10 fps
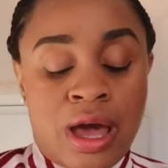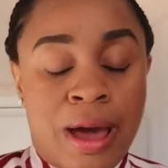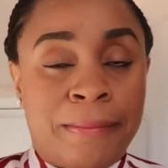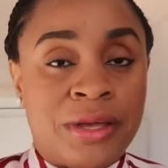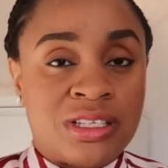
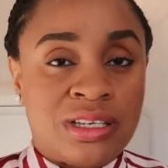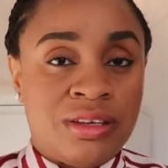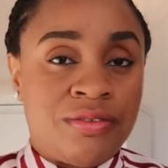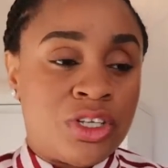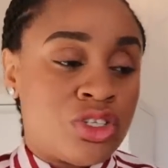armpit
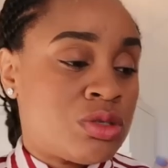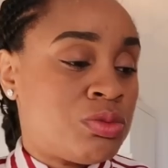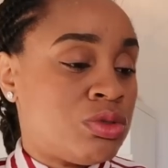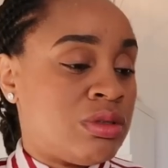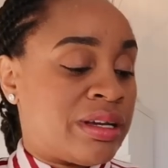cleavage,
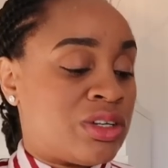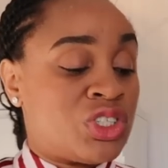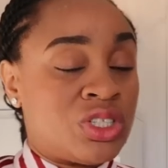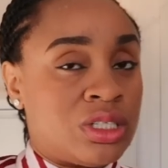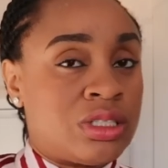just put like a
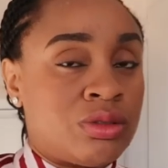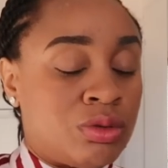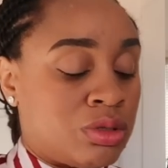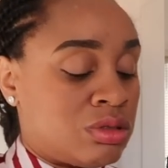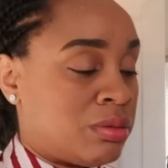shirt
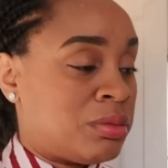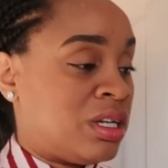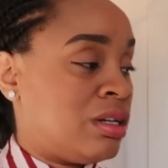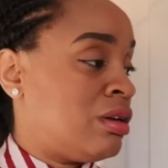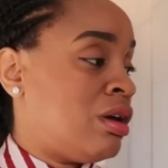or
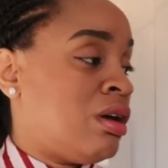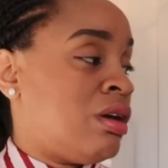something.